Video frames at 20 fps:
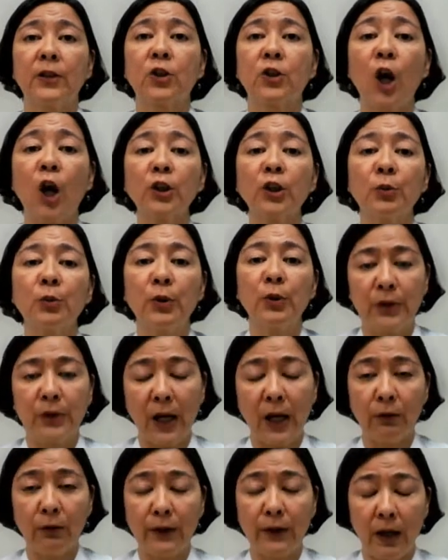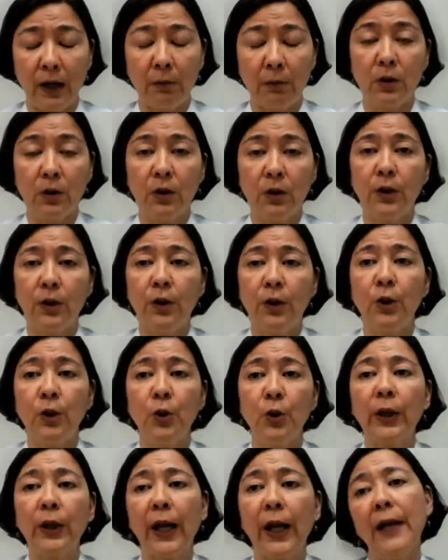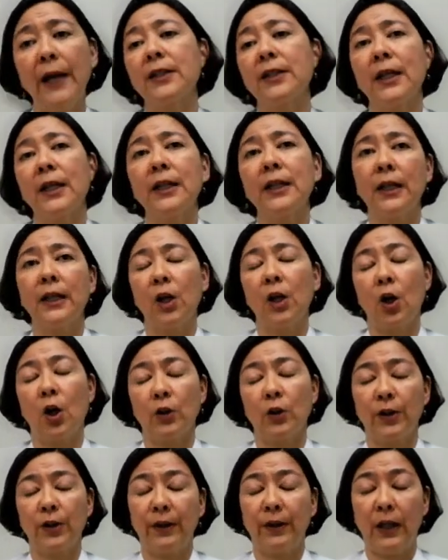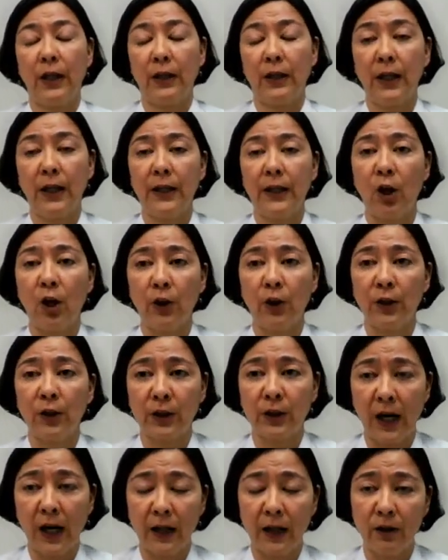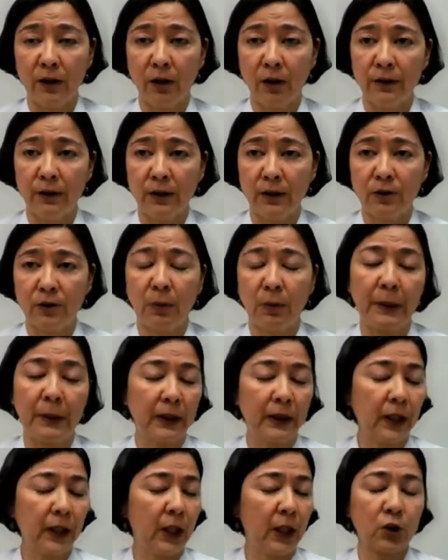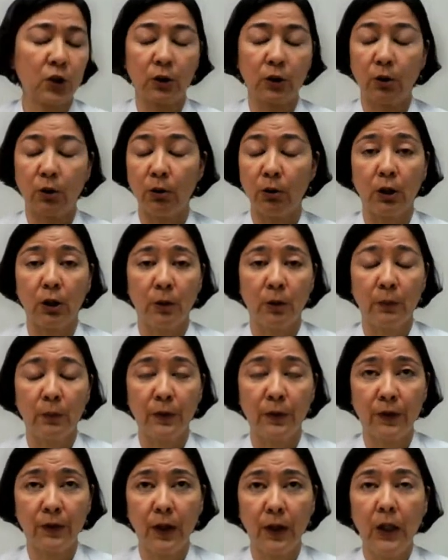doctor will tell them, you can't take any other thing, any other kind of supplementation or herbs.